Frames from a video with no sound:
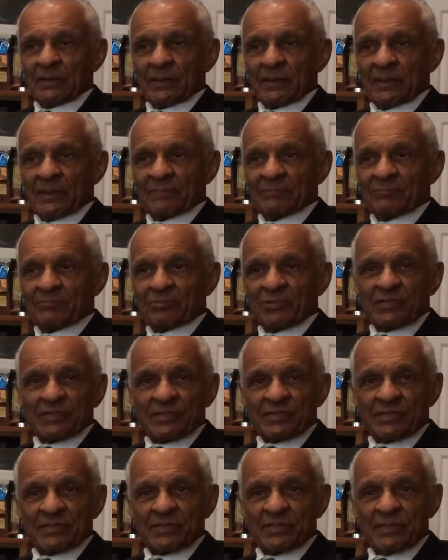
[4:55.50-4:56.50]
in
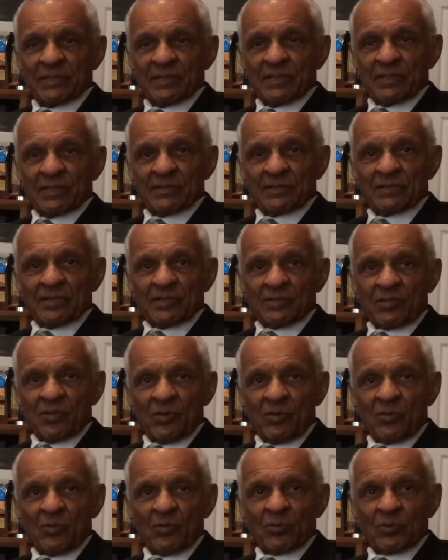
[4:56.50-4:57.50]
prison, just
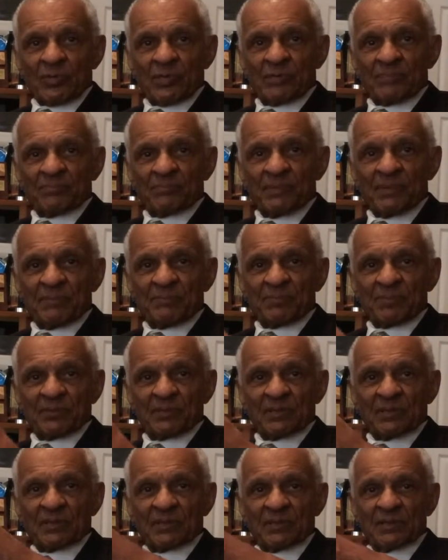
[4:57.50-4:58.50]
holding
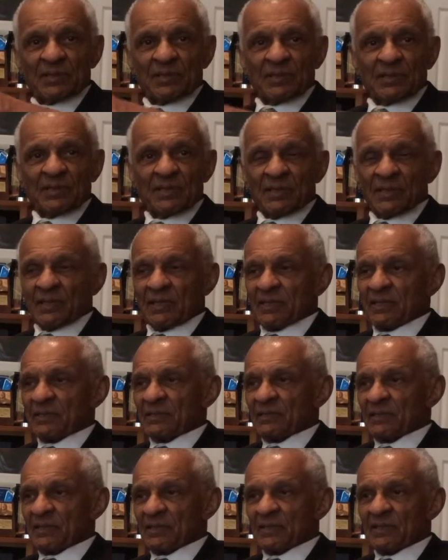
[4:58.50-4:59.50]
people and
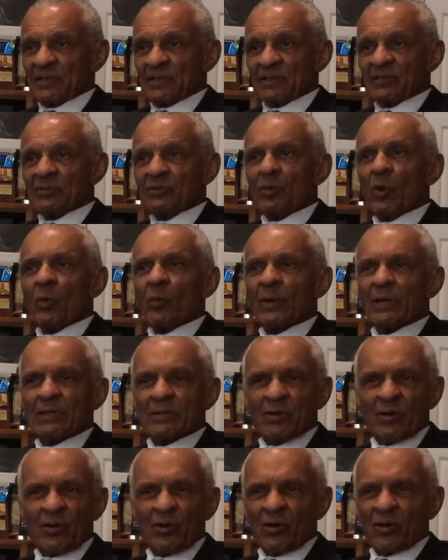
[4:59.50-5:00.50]

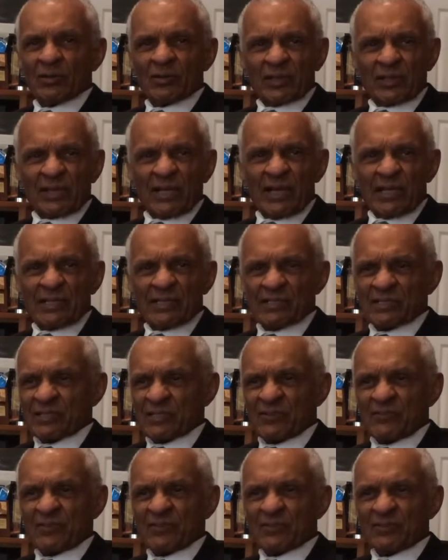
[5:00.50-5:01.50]
knowing all the kind of
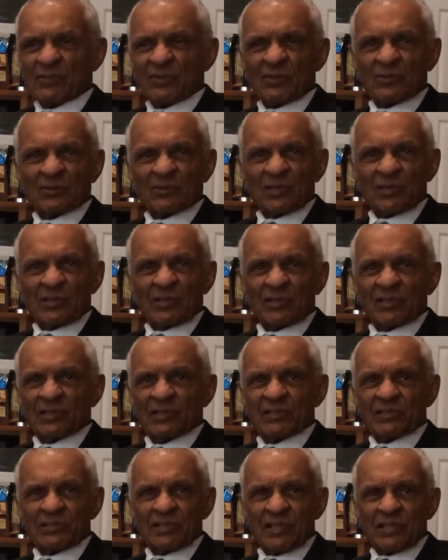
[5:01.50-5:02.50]
stuff that goes on in
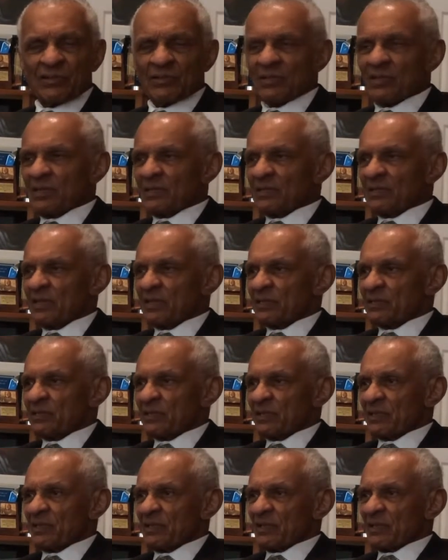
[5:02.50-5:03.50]
the jail,
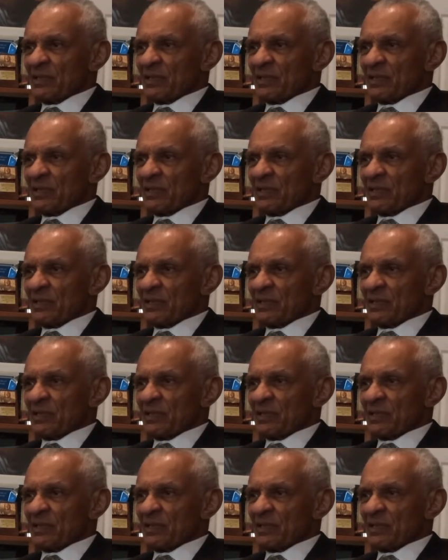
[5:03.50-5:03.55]
that